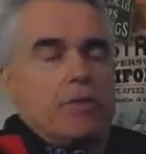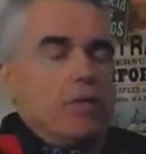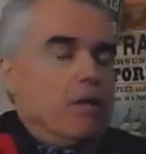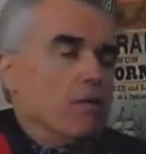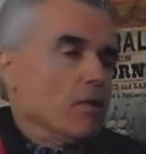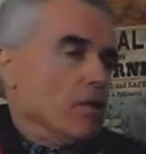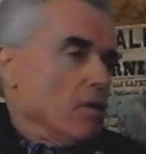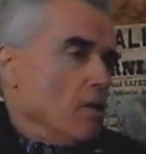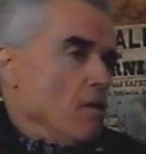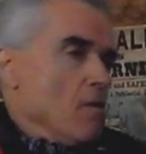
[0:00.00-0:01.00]
you know,
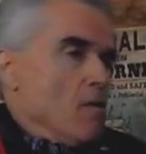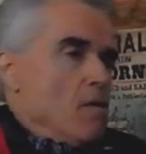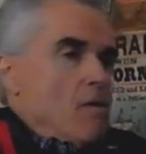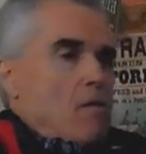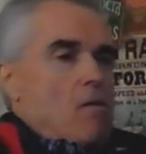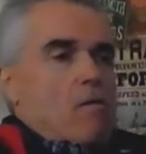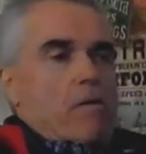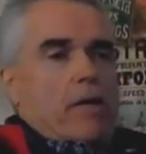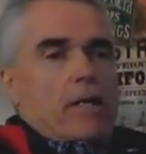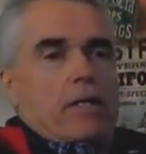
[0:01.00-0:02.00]

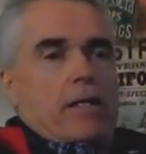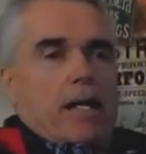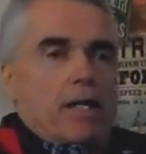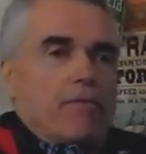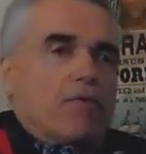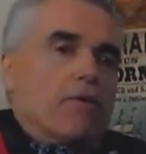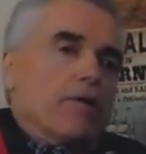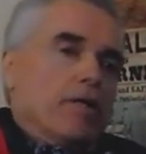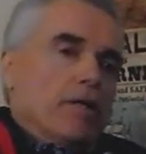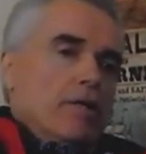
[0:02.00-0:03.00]
Oregon,
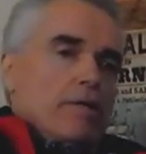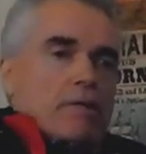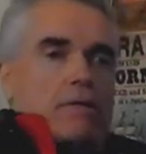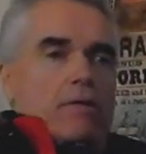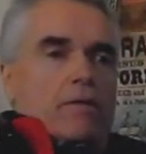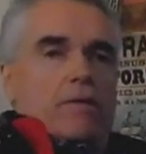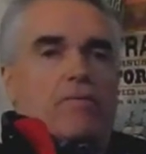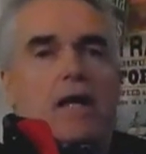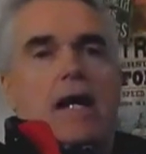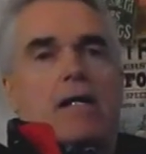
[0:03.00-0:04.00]
California,
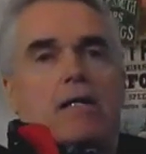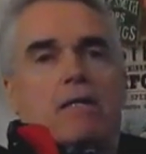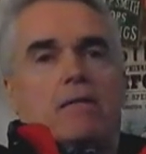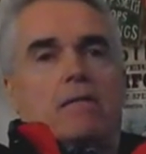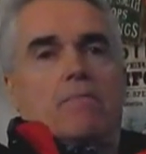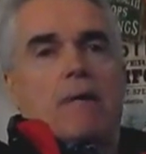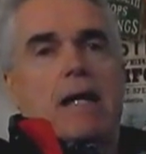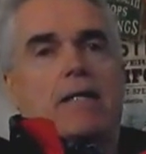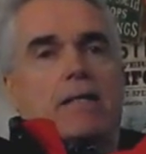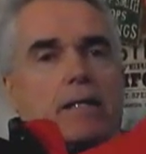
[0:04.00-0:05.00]
Nevada, and
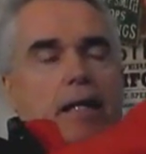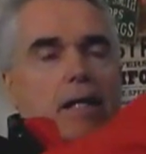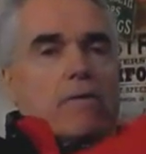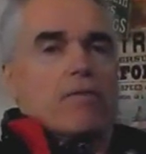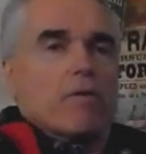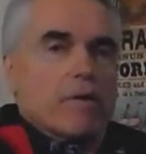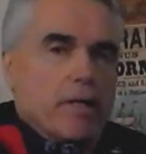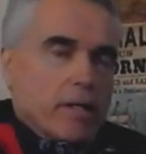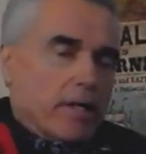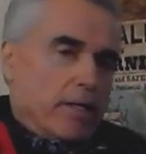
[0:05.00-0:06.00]
back into
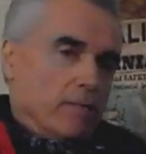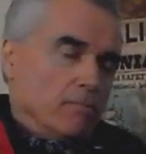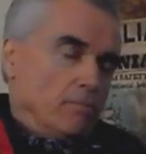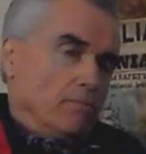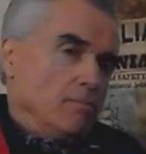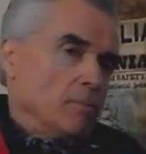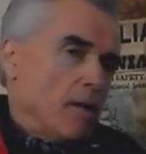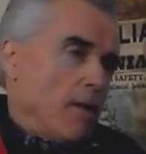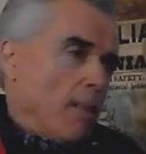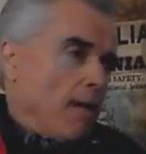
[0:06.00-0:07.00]
California again.
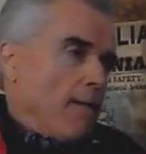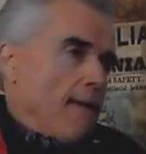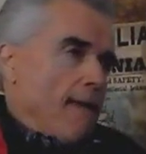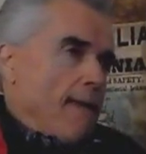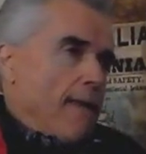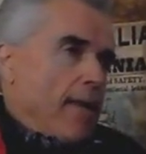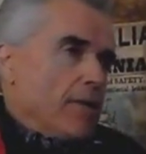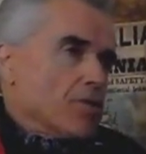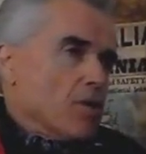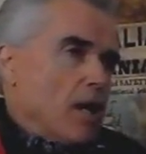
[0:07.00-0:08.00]

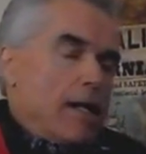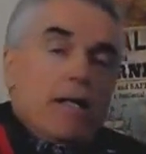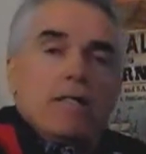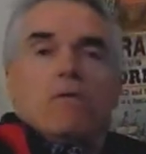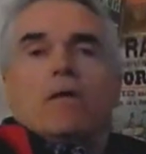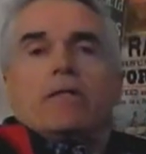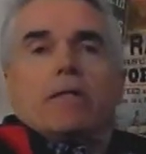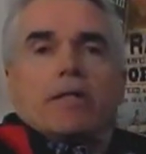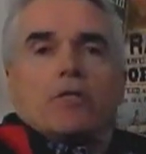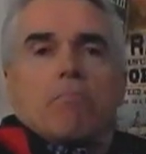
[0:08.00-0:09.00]
And so I didn't know what to
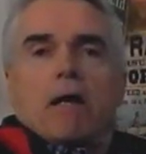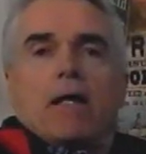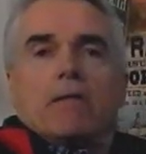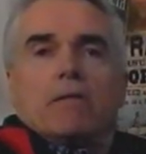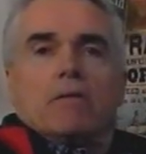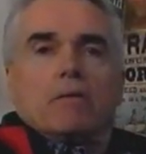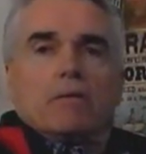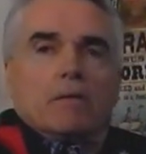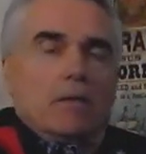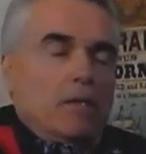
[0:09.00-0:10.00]
expect.
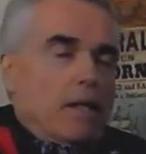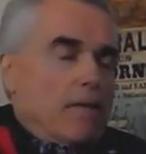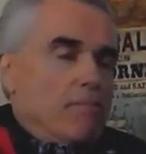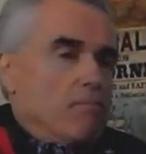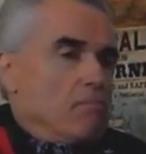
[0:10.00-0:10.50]
You know, I,